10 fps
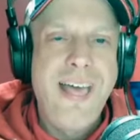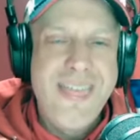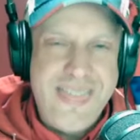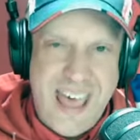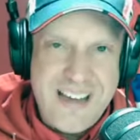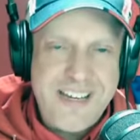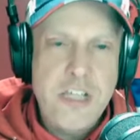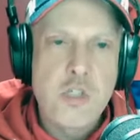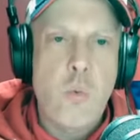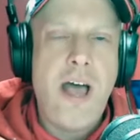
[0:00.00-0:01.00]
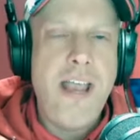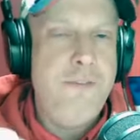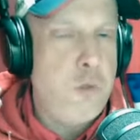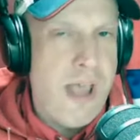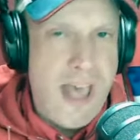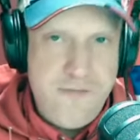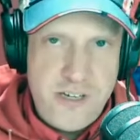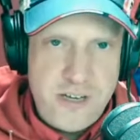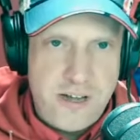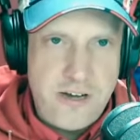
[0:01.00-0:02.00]
That is why, if you
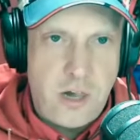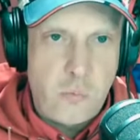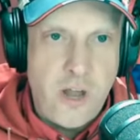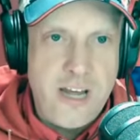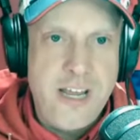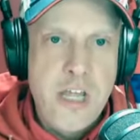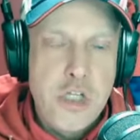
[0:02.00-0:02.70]
haven't done it already,